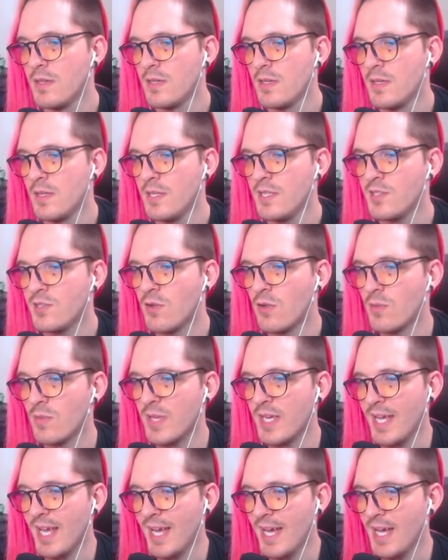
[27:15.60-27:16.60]
This
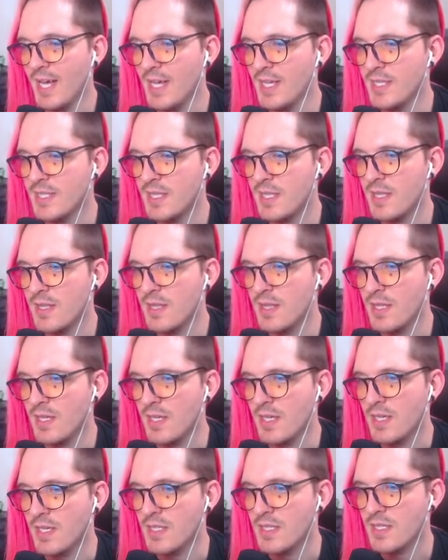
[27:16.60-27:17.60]
normally has
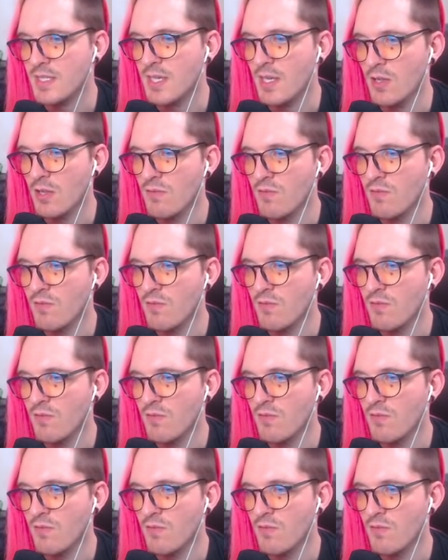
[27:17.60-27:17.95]
the Skill of